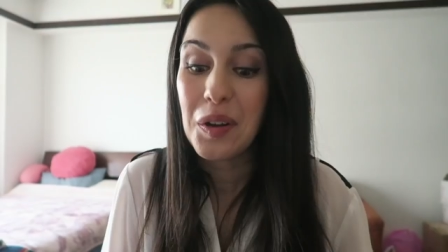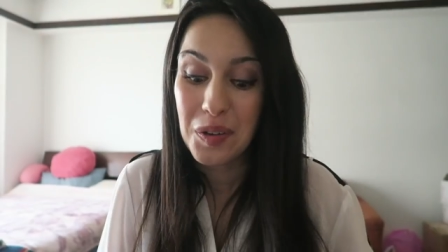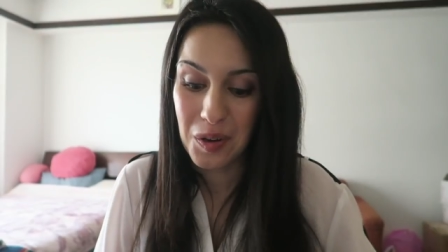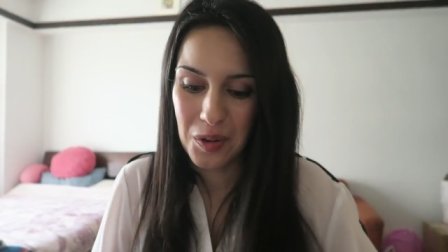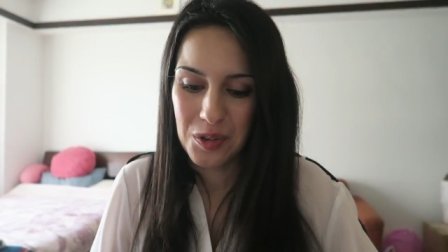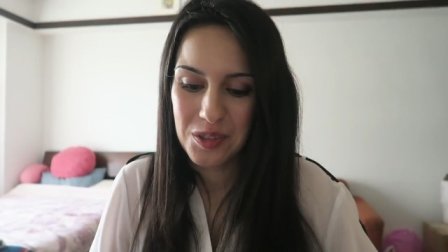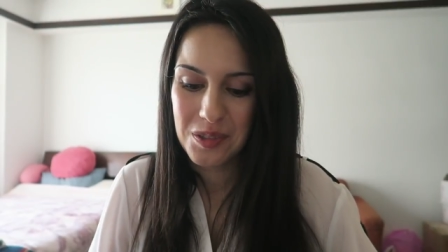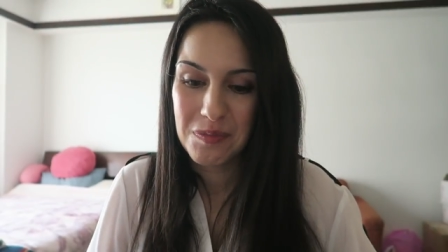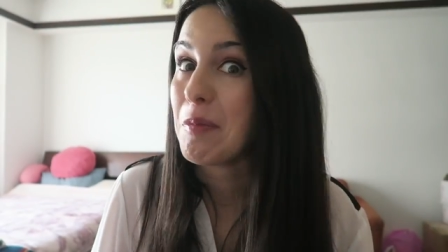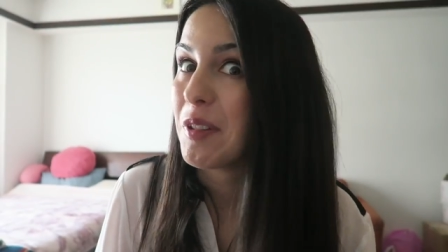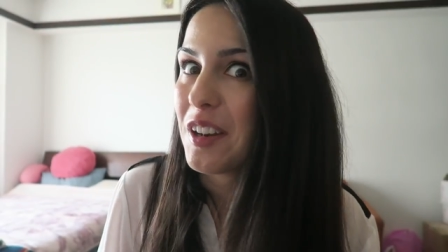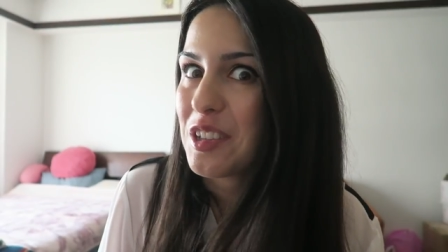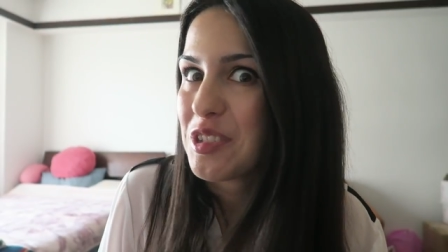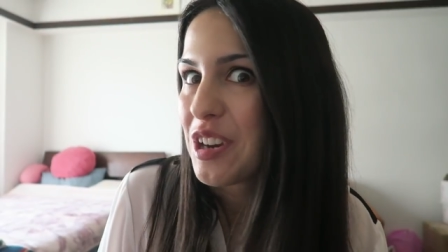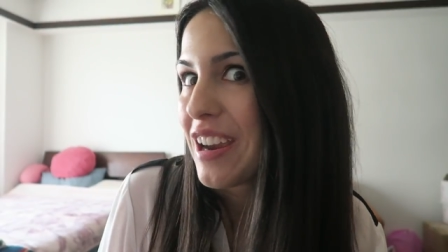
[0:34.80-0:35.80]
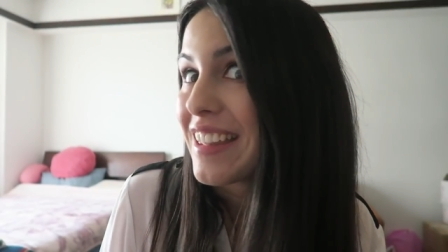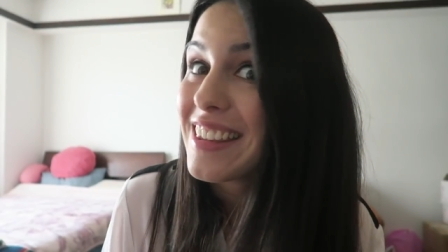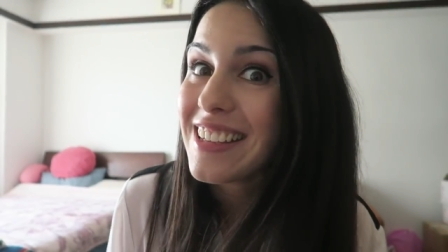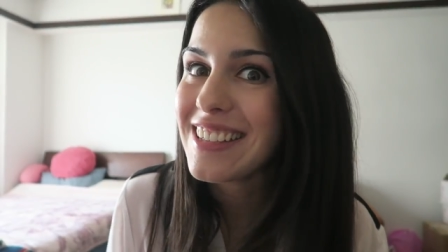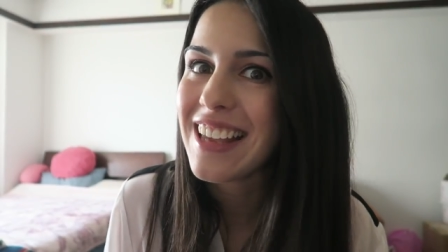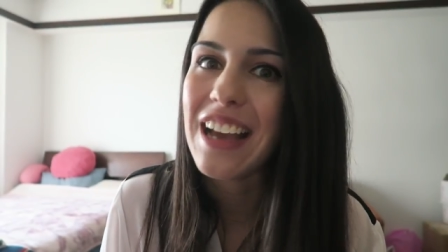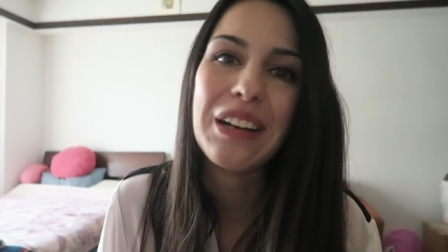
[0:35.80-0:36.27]
Who knows? I'm gonna try
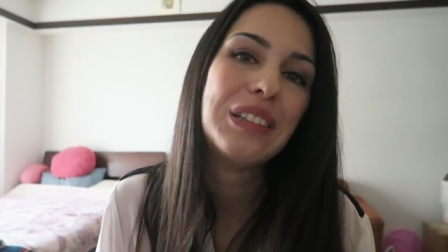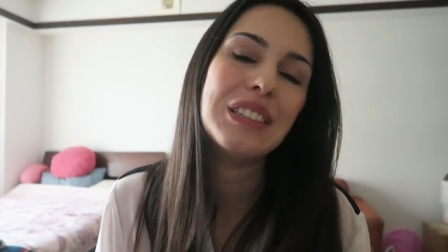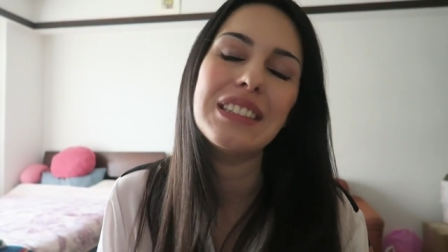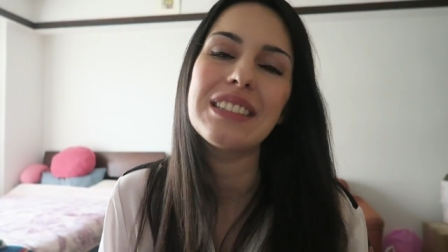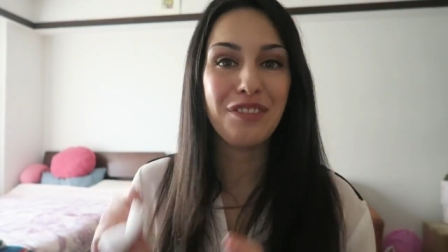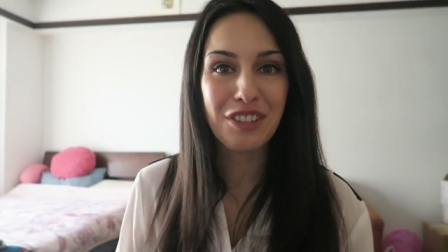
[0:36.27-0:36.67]
this out.